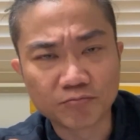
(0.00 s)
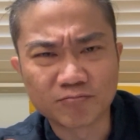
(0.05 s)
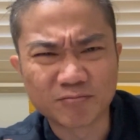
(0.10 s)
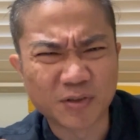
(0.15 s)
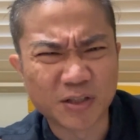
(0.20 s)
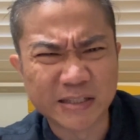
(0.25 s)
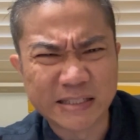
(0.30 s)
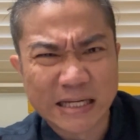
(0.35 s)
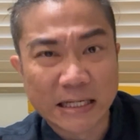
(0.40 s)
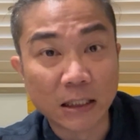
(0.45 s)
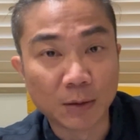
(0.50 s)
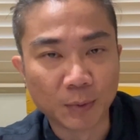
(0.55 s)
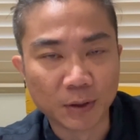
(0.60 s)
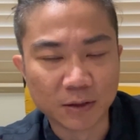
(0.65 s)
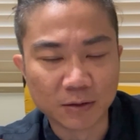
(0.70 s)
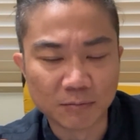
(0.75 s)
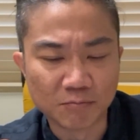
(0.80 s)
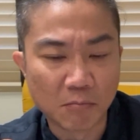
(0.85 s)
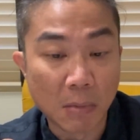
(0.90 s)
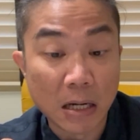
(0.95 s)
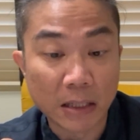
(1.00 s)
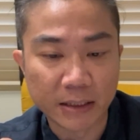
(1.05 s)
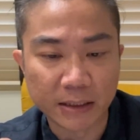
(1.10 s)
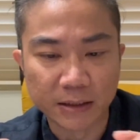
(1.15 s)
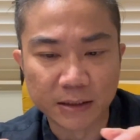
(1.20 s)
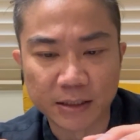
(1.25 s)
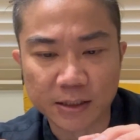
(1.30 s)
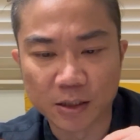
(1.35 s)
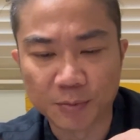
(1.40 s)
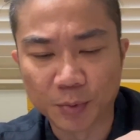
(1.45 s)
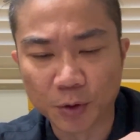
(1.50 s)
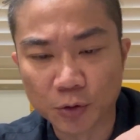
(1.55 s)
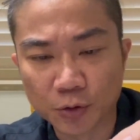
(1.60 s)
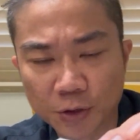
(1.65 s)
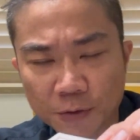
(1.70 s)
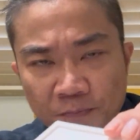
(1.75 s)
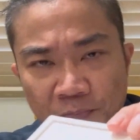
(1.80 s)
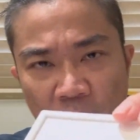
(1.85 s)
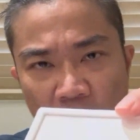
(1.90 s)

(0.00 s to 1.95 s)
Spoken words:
indelible marker, I suppose,